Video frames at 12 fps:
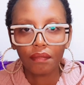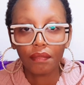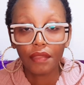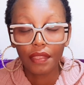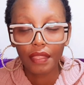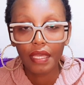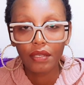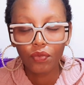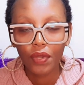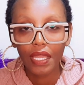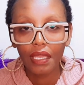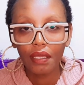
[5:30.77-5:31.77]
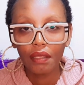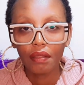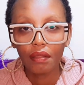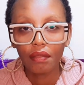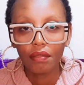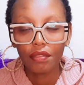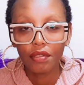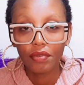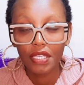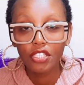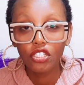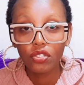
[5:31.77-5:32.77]
The third way the
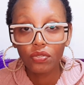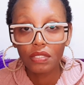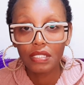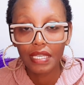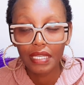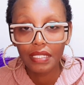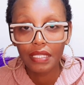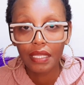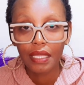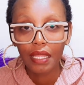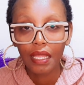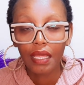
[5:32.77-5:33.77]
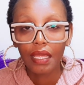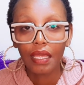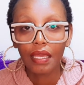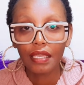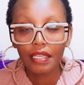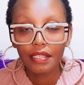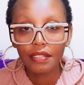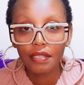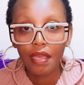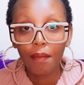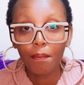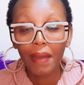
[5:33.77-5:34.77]
rich use debt is
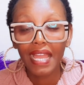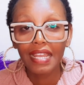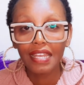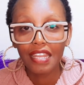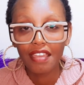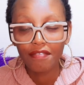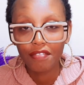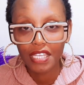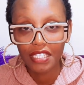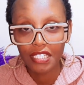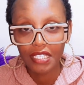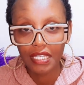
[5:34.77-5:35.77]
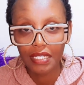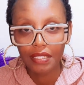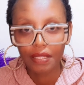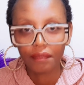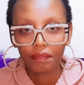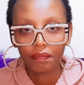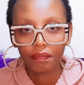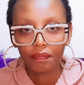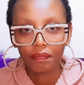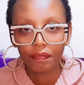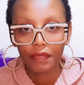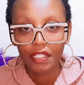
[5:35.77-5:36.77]
by leveraging it.
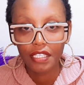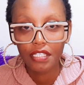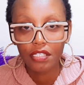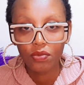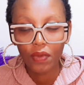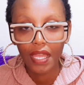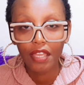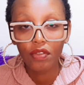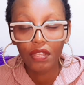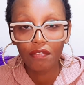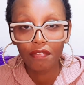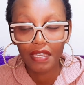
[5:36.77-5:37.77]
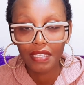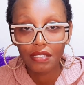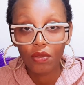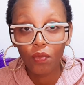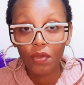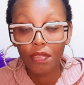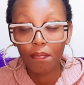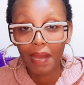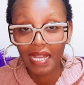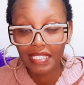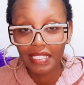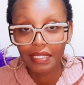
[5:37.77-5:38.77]
This is where you invest with
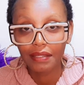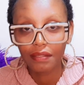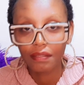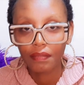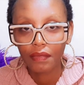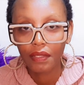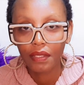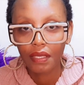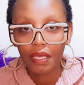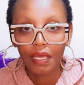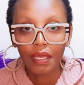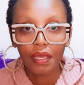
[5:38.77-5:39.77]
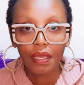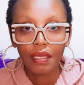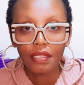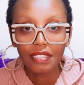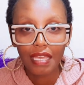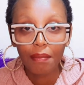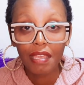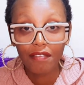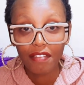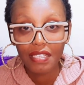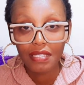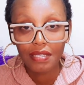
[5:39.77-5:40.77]
margins. Some
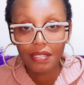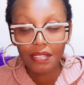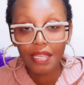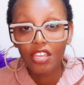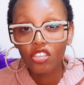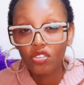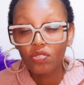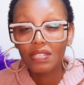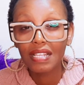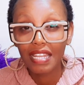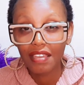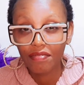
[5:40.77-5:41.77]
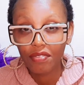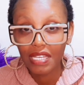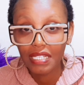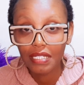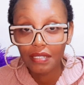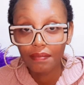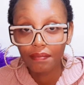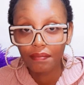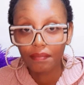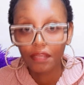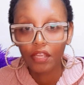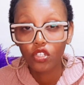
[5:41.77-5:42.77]
investors use leverage
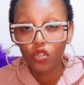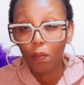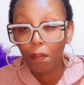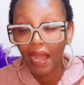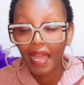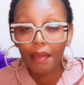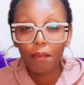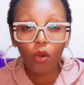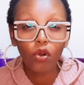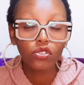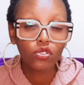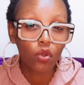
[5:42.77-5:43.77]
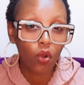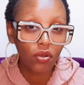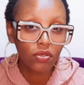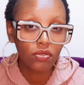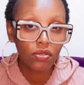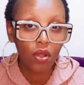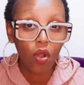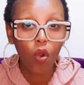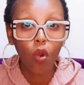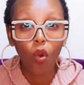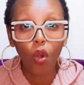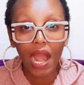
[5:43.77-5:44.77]
to buy more stocks
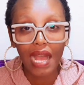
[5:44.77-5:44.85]
or